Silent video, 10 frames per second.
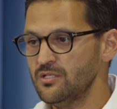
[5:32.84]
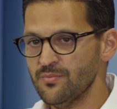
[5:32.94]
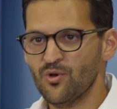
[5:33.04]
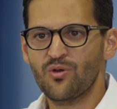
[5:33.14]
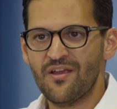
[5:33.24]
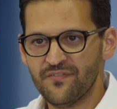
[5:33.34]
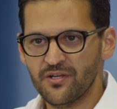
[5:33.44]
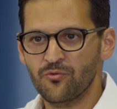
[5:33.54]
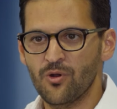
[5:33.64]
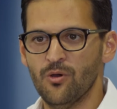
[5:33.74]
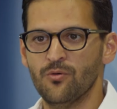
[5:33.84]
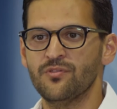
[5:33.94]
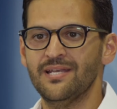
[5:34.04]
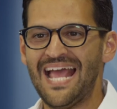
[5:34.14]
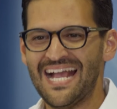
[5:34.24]
demographic growth
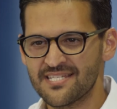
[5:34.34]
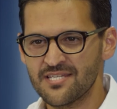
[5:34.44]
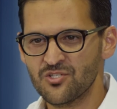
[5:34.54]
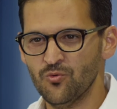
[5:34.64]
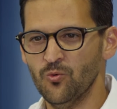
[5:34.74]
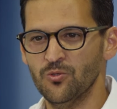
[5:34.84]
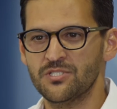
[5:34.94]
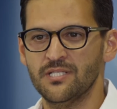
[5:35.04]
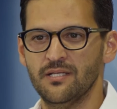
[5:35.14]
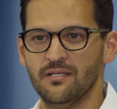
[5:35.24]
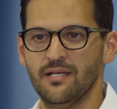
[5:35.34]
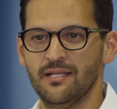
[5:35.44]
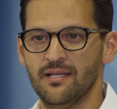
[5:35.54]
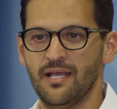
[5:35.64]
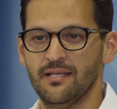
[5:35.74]
and access to water
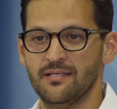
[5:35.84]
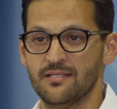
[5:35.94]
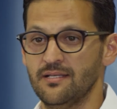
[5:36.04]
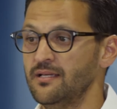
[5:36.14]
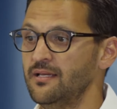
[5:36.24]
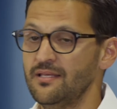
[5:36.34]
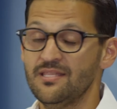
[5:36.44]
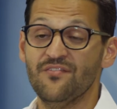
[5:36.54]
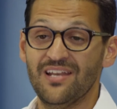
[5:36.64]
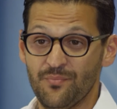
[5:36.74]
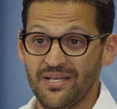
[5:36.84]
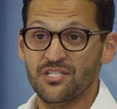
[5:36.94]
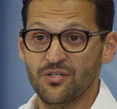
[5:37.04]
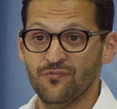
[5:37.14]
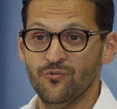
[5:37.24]
and
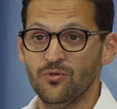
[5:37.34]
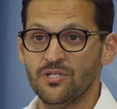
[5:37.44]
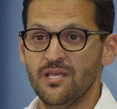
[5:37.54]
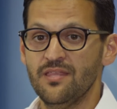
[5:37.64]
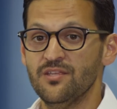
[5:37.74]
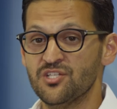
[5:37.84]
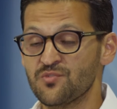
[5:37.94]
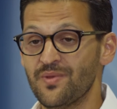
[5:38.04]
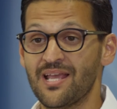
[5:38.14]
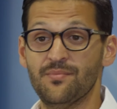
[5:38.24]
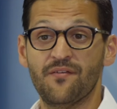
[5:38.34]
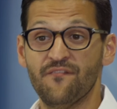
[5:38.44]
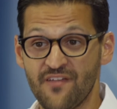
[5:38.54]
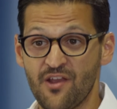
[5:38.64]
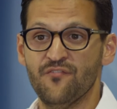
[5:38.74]
availability of food, they're just becoming
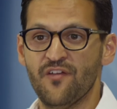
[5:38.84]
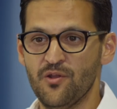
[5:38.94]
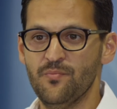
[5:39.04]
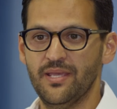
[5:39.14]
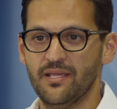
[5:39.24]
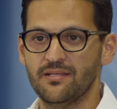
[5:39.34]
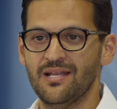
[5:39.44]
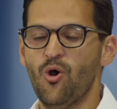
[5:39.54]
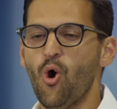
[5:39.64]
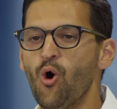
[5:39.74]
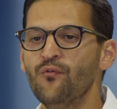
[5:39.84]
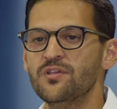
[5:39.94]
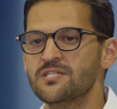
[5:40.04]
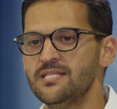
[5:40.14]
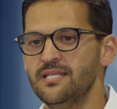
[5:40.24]
very, very big. Now,
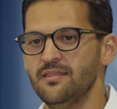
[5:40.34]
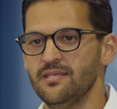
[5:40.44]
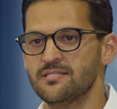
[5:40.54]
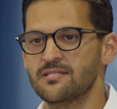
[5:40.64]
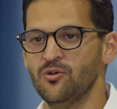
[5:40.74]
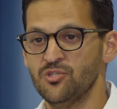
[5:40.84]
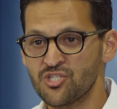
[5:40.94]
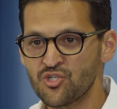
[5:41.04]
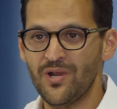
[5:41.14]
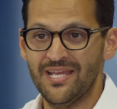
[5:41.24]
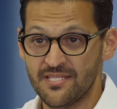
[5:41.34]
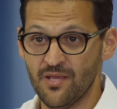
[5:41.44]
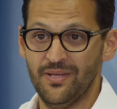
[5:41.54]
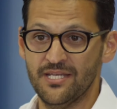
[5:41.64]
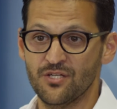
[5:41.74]
obviously, this constrains the
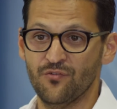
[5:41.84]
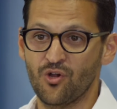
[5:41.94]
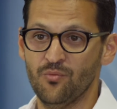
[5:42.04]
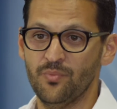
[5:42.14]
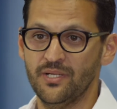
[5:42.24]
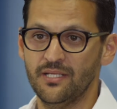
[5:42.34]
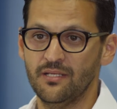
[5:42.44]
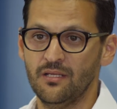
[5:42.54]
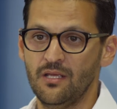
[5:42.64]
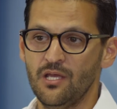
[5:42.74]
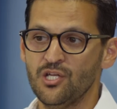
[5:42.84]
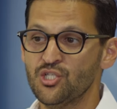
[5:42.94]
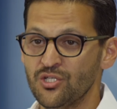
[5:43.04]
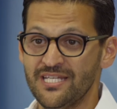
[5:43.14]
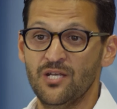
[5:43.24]
ability of a company
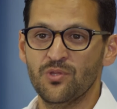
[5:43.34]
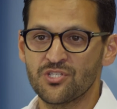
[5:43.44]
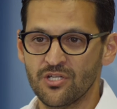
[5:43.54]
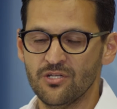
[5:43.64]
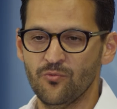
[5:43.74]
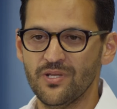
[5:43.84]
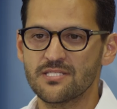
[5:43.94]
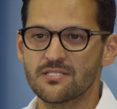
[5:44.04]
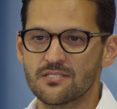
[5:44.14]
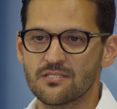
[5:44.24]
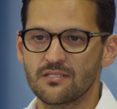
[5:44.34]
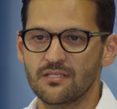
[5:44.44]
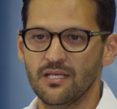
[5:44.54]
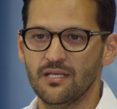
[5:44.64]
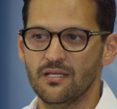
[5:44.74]
to deal with certain risks.
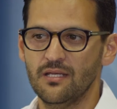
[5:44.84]
Yeah?